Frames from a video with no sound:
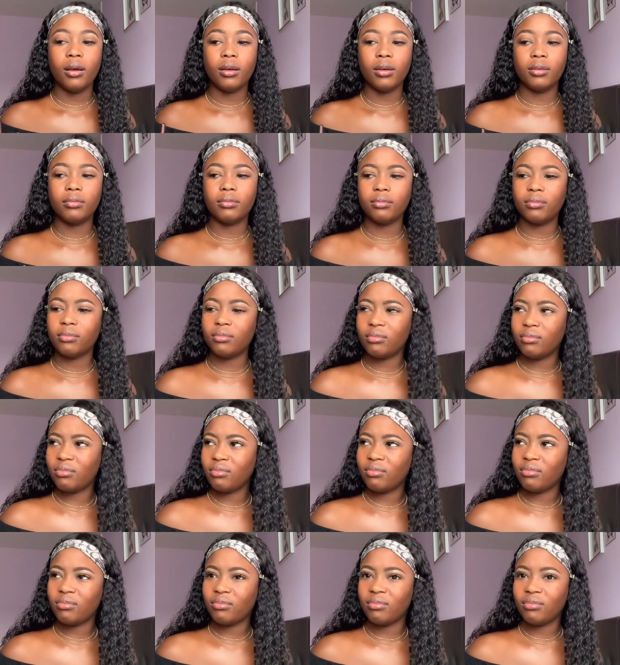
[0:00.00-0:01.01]

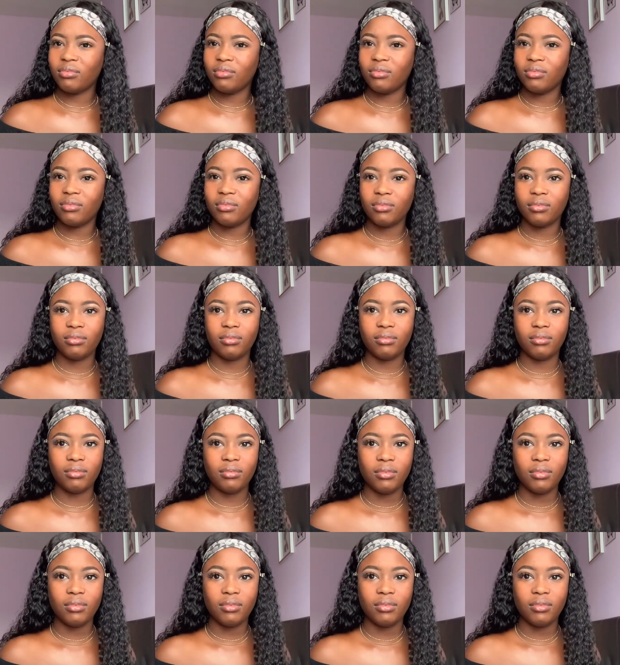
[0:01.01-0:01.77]
Nobody speaks.